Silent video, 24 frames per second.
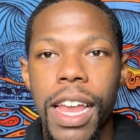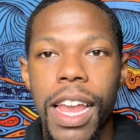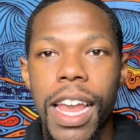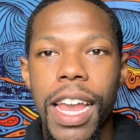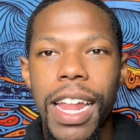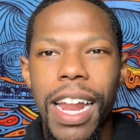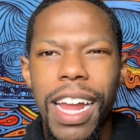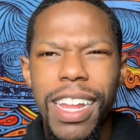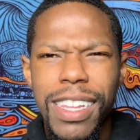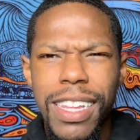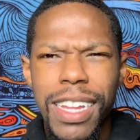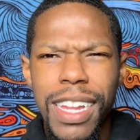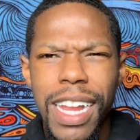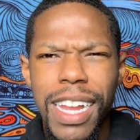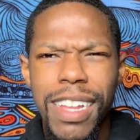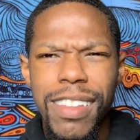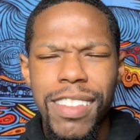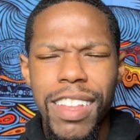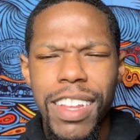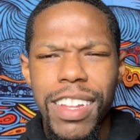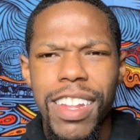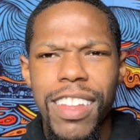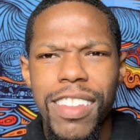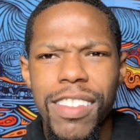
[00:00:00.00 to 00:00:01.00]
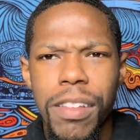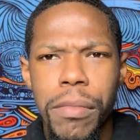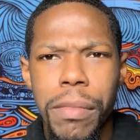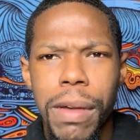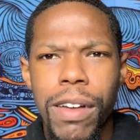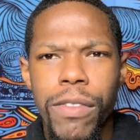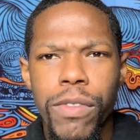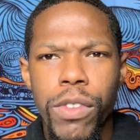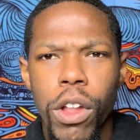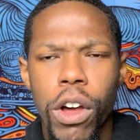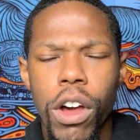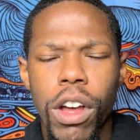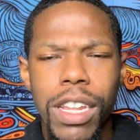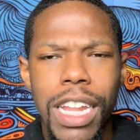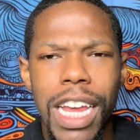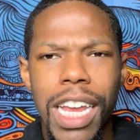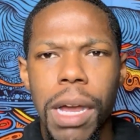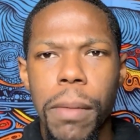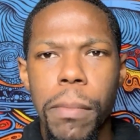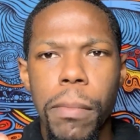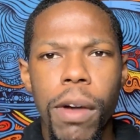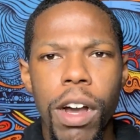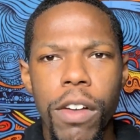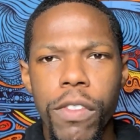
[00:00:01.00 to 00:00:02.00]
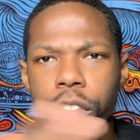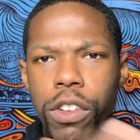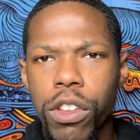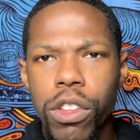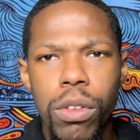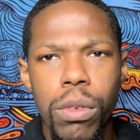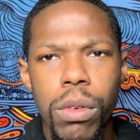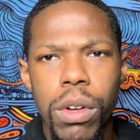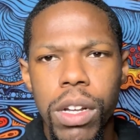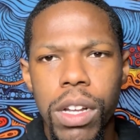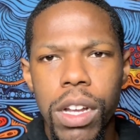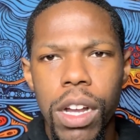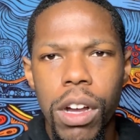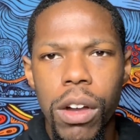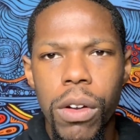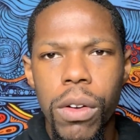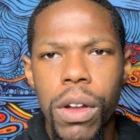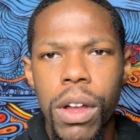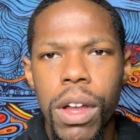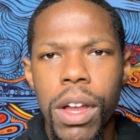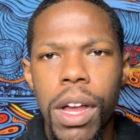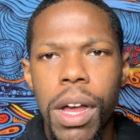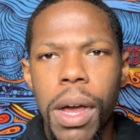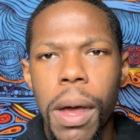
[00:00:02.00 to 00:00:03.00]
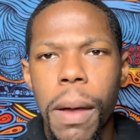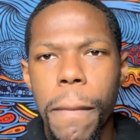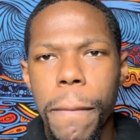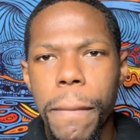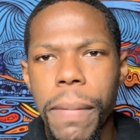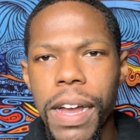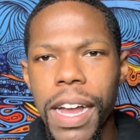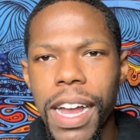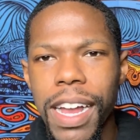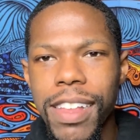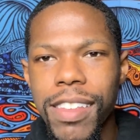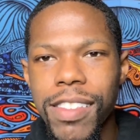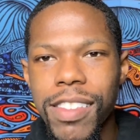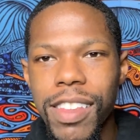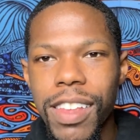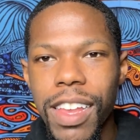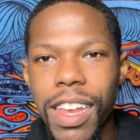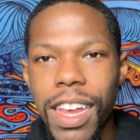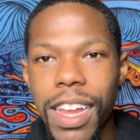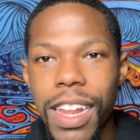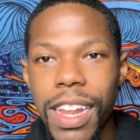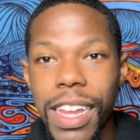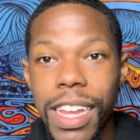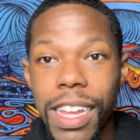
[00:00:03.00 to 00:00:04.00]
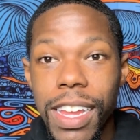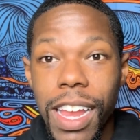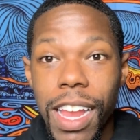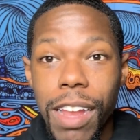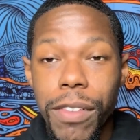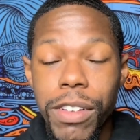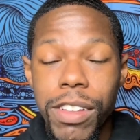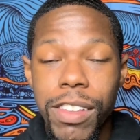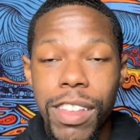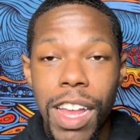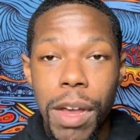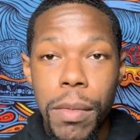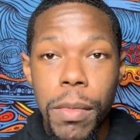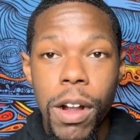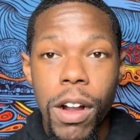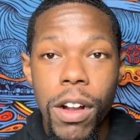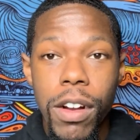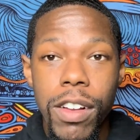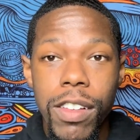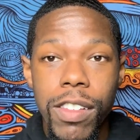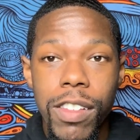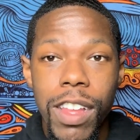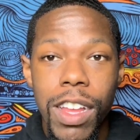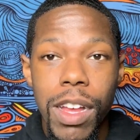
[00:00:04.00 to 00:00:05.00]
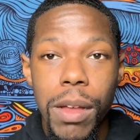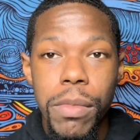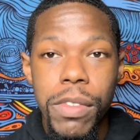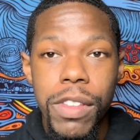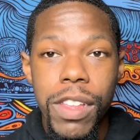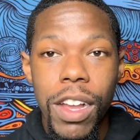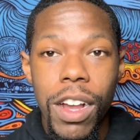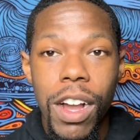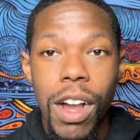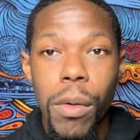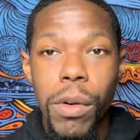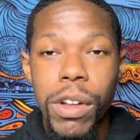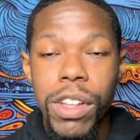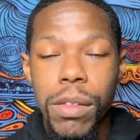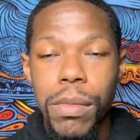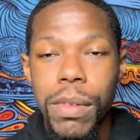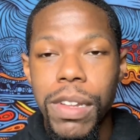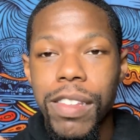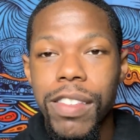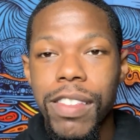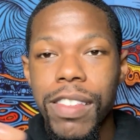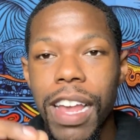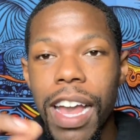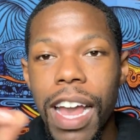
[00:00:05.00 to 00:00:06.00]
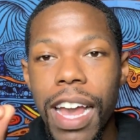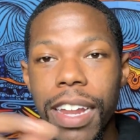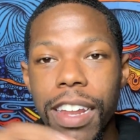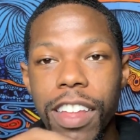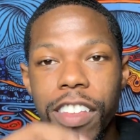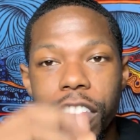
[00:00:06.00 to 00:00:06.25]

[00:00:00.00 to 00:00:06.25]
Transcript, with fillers: And I think I said this in my vlog like a month or two ago, but I said every time an artist comes down, I want them to sign